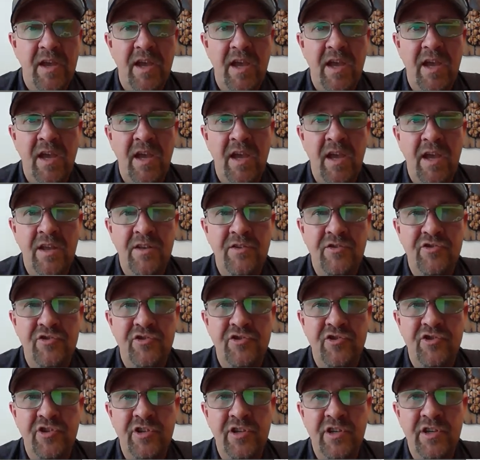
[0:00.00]
and
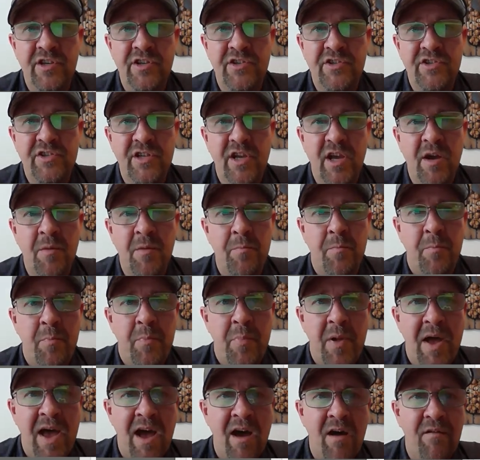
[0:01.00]
just
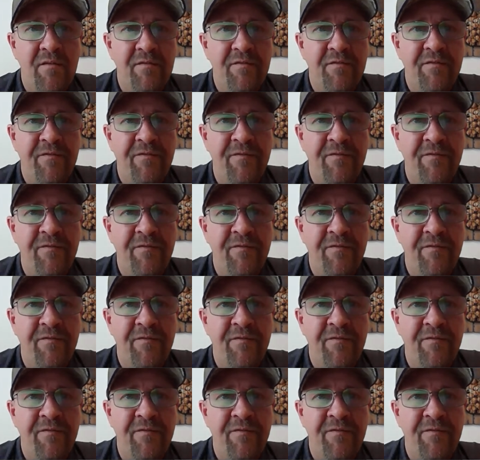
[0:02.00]
about